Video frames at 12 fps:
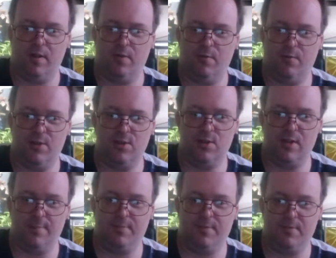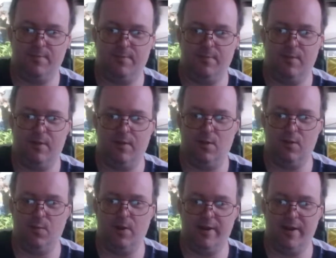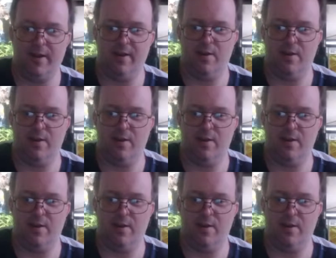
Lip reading: Their feet slip on the way down.